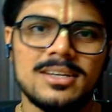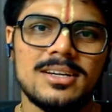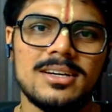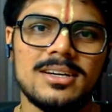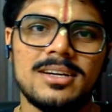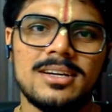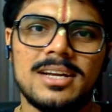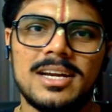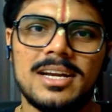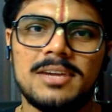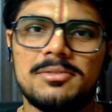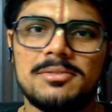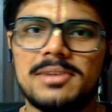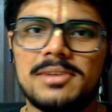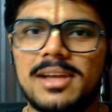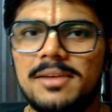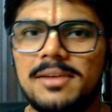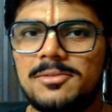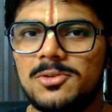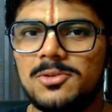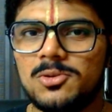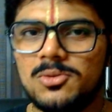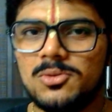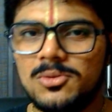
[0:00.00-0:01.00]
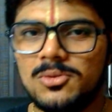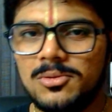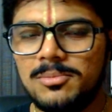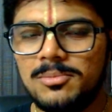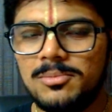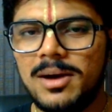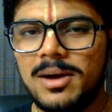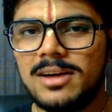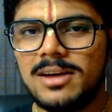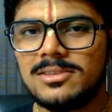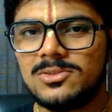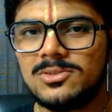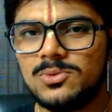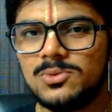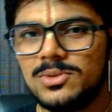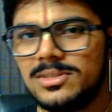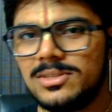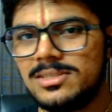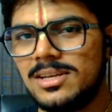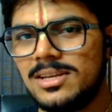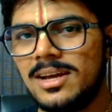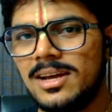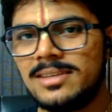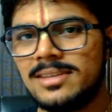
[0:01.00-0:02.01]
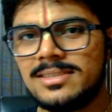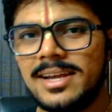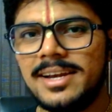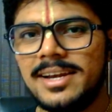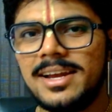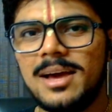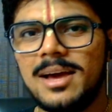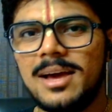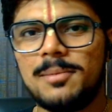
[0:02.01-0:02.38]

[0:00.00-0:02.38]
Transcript: it will have to pass through a sidecar